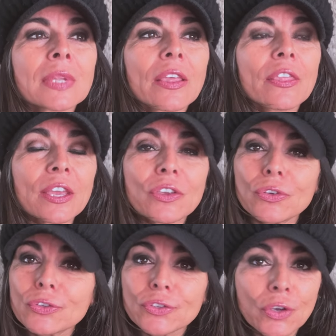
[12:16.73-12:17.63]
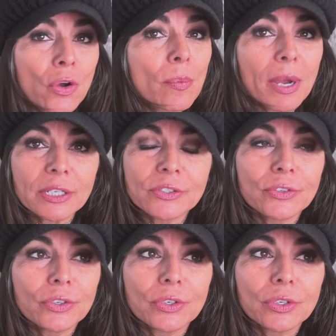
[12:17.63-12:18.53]
Thank you so much
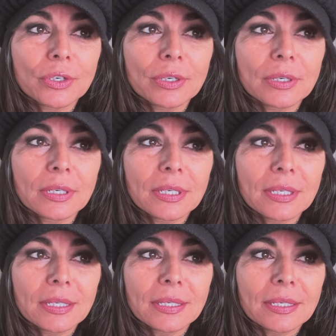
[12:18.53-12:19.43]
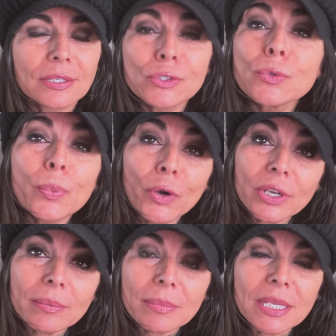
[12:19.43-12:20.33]
for
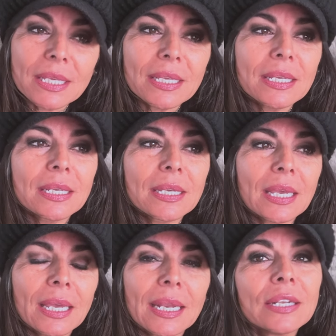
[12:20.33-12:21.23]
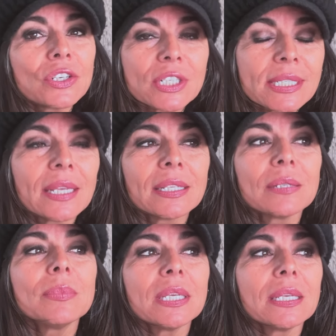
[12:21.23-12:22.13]
supporting me and
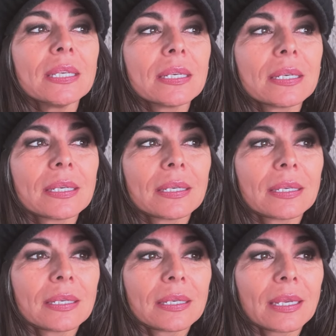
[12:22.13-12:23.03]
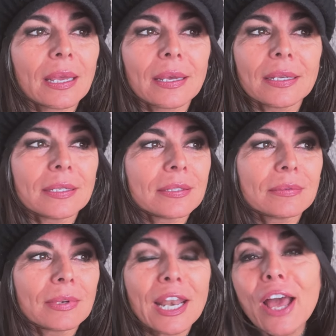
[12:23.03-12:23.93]
understanding me
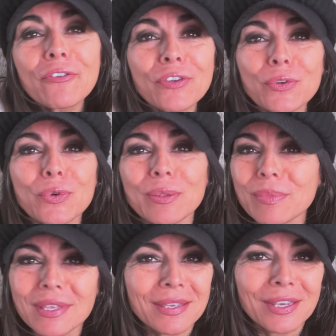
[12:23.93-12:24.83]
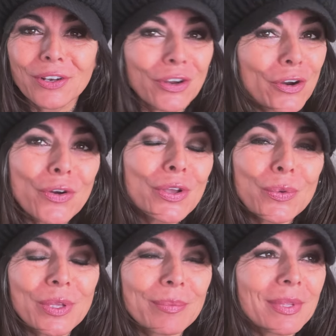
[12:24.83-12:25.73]
and laughing with me and growing
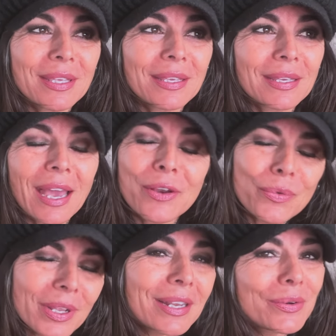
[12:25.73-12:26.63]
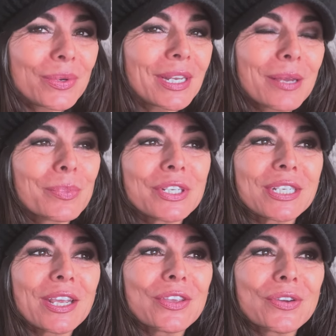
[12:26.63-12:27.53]
with me. I really, really
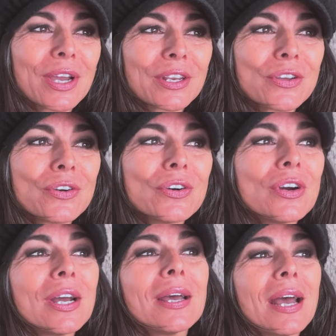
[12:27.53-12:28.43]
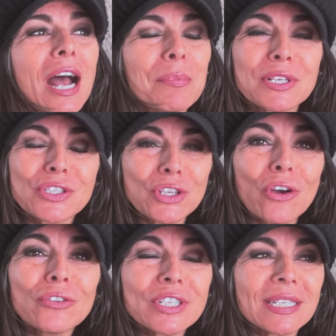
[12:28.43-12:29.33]
appreciate you. I know I'm a
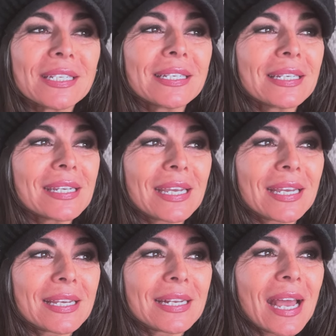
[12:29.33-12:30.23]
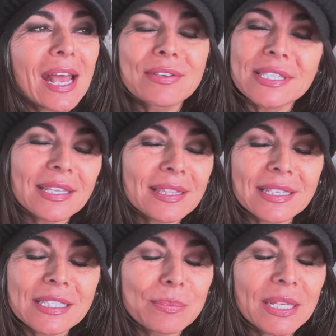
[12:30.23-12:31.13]
softie and I have said
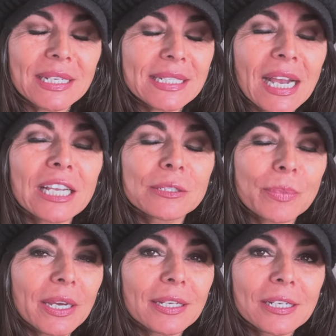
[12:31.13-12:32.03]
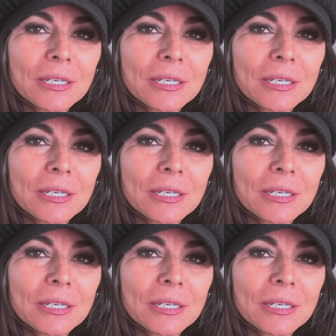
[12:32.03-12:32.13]
this many times, but